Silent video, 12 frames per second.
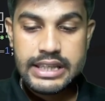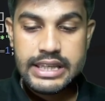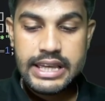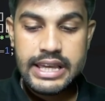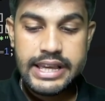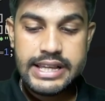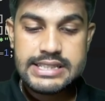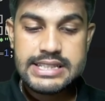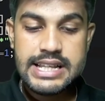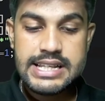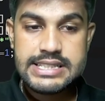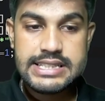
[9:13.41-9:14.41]
k is
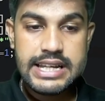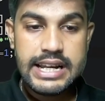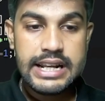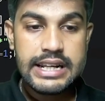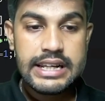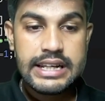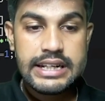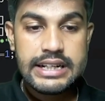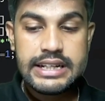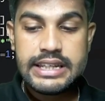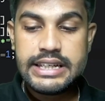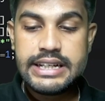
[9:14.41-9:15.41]
less than
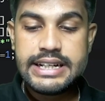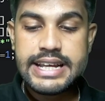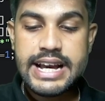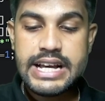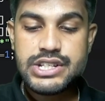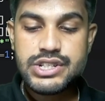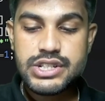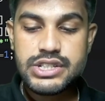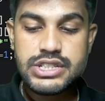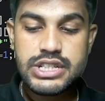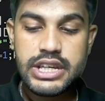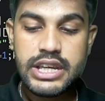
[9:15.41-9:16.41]
d dash
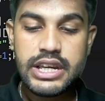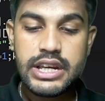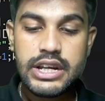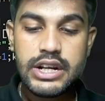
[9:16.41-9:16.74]
j